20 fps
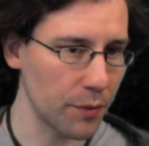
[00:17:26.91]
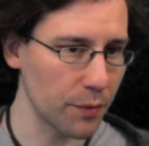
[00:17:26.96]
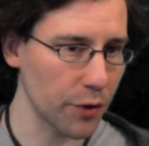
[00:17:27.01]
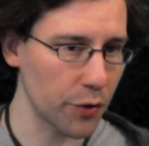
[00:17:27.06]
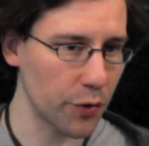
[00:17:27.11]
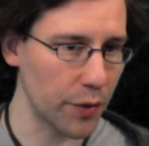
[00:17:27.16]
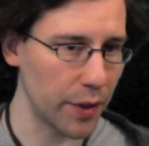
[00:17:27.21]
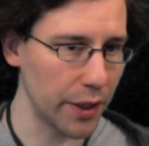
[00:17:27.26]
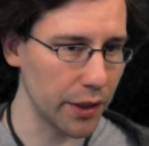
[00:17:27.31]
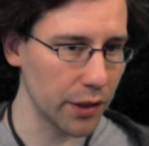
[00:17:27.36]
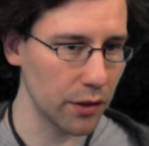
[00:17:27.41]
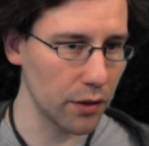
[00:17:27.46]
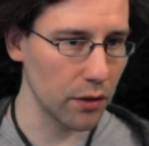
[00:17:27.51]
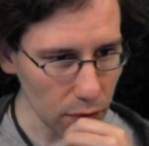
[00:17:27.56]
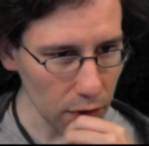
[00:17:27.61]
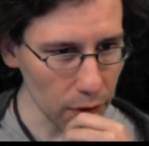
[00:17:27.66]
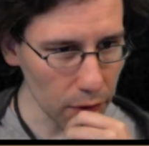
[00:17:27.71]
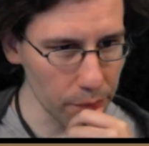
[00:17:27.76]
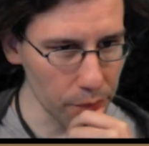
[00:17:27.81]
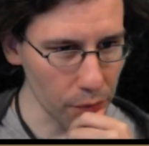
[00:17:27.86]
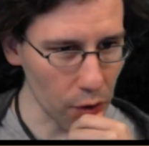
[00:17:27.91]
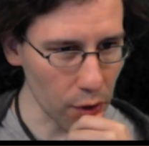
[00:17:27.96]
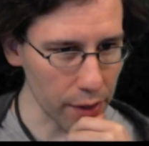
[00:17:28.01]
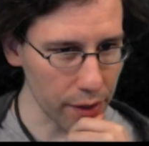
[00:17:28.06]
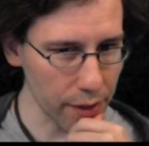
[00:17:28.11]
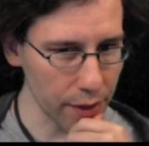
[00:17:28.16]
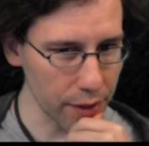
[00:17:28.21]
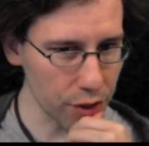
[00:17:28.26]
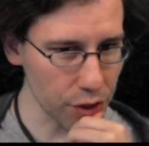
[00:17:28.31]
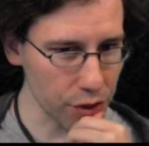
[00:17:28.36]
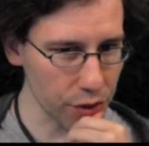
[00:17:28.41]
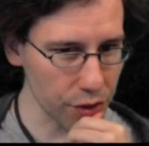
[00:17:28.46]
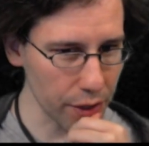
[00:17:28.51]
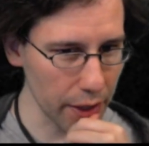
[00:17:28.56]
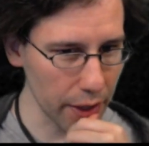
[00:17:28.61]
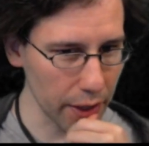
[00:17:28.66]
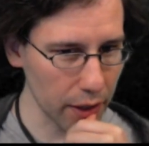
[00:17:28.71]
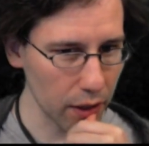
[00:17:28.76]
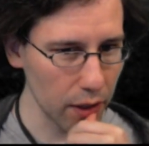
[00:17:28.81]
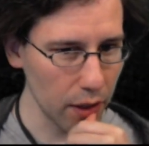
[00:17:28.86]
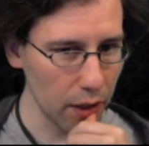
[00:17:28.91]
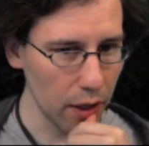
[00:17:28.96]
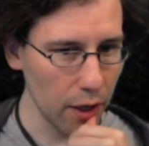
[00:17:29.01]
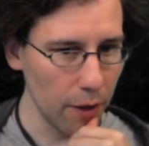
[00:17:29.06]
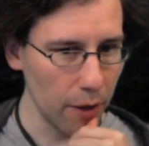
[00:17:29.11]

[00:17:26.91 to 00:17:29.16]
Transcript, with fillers: blue-white more than just like,